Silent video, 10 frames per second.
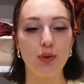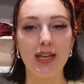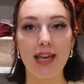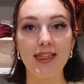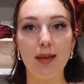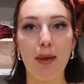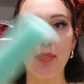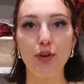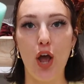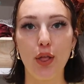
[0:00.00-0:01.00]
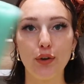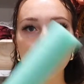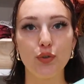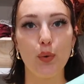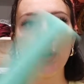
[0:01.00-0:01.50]
You can get them at the dollar
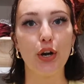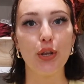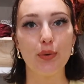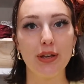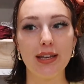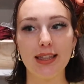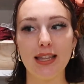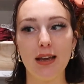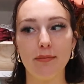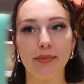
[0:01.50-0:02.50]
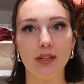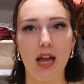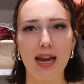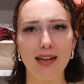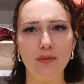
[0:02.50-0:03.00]
store. You can get them
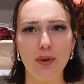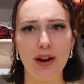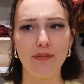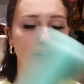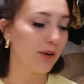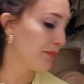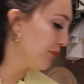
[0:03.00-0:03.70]
kind of wherever.